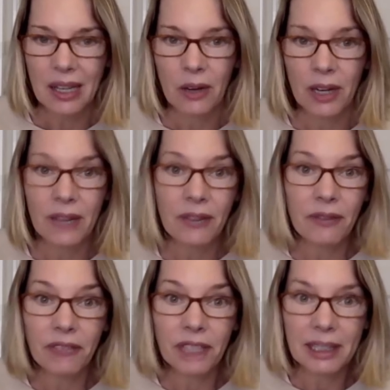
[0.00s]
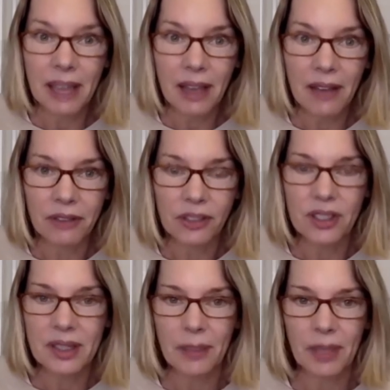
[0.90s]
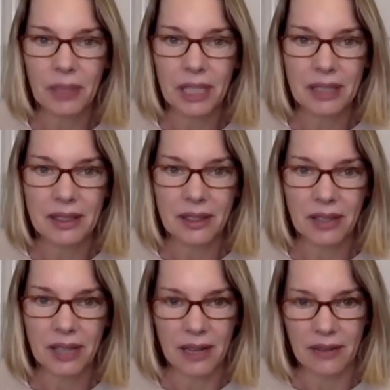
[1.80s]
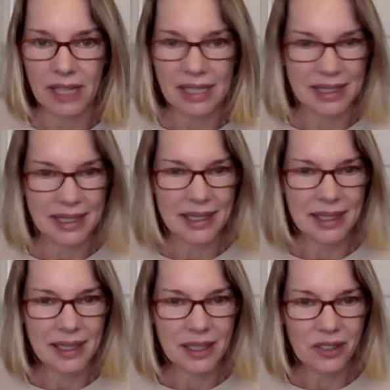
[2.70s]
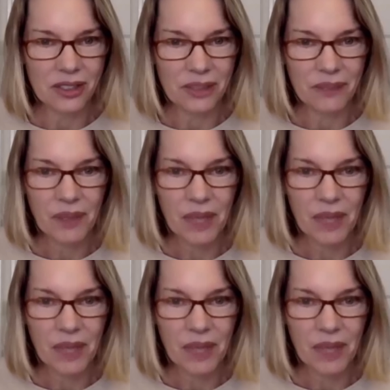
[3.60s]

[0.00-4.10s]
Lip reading: or even free love, which is something we consider kind of 1960s-ish.